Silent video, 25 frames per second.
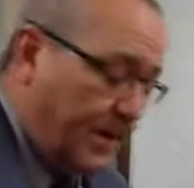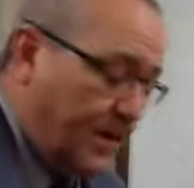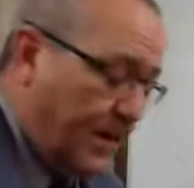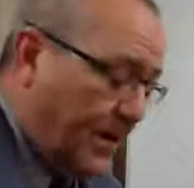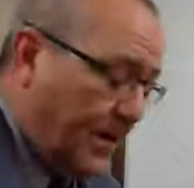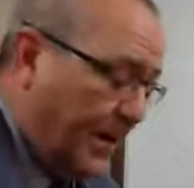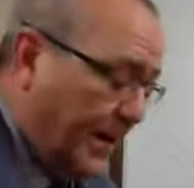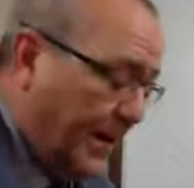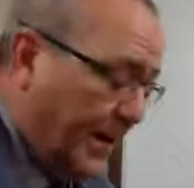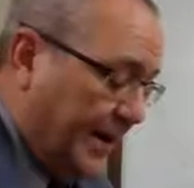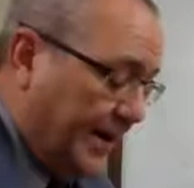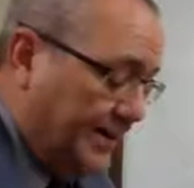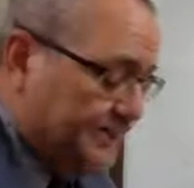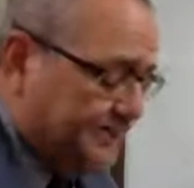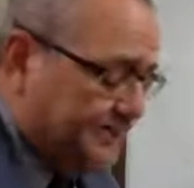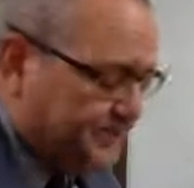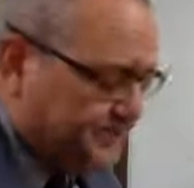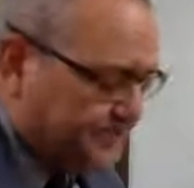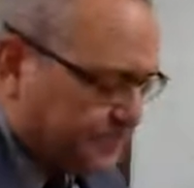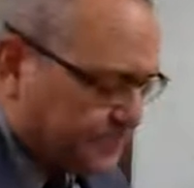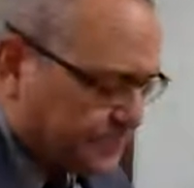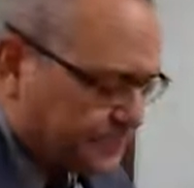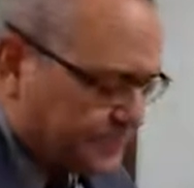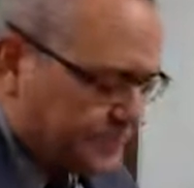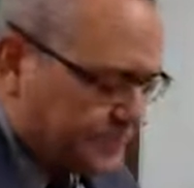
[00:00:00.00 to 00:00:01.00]
All right?
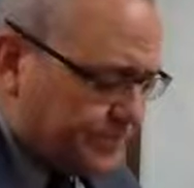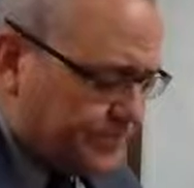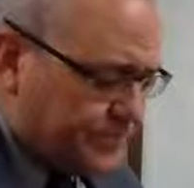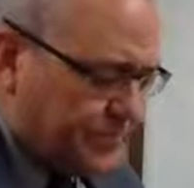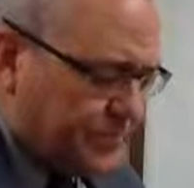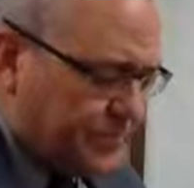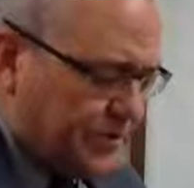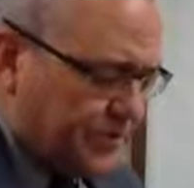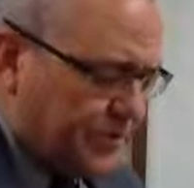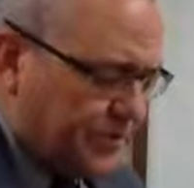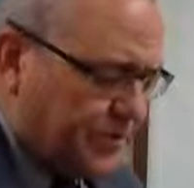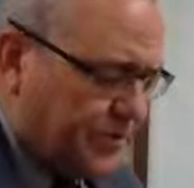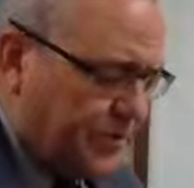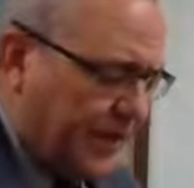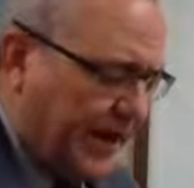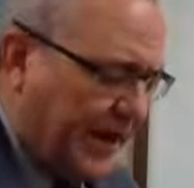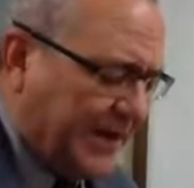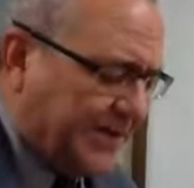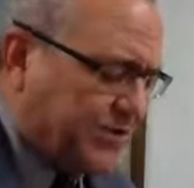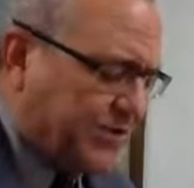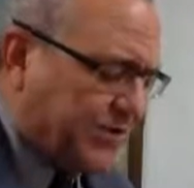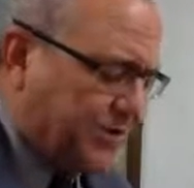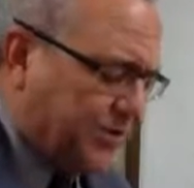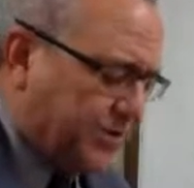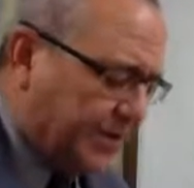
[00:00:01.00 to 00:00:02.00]
So
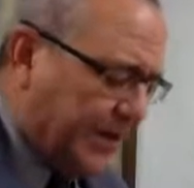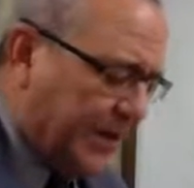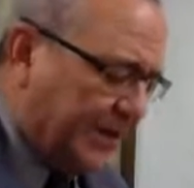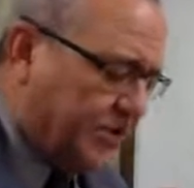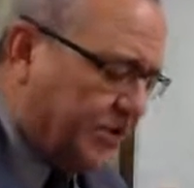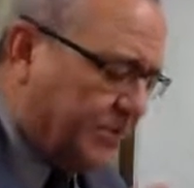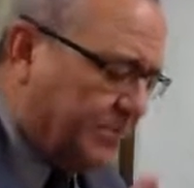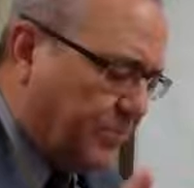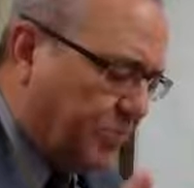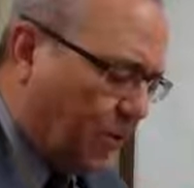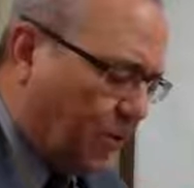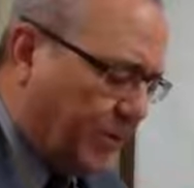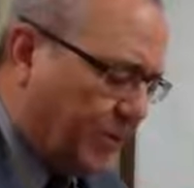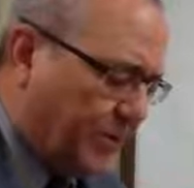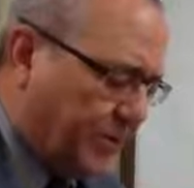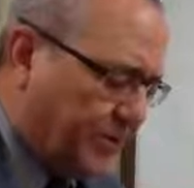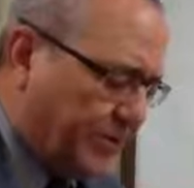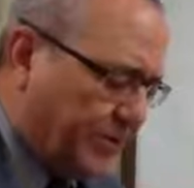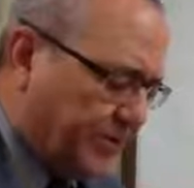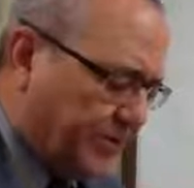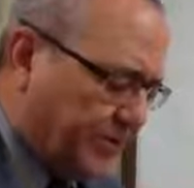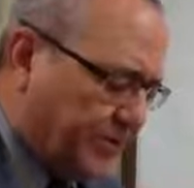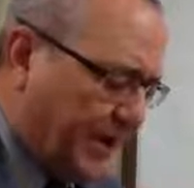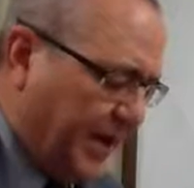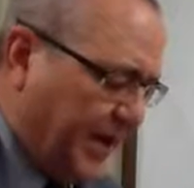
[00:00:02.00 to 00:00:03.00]
that's important to
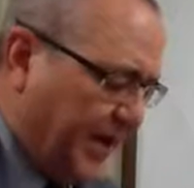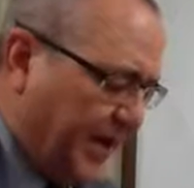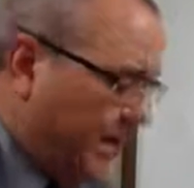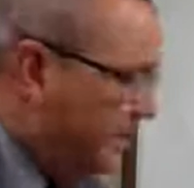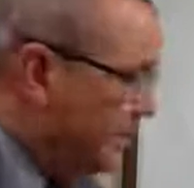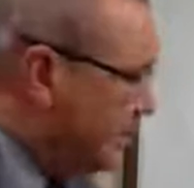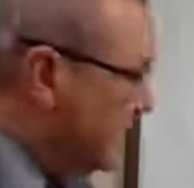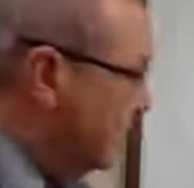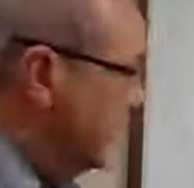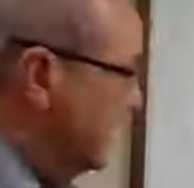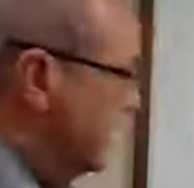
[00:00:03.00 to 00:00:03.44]
understand.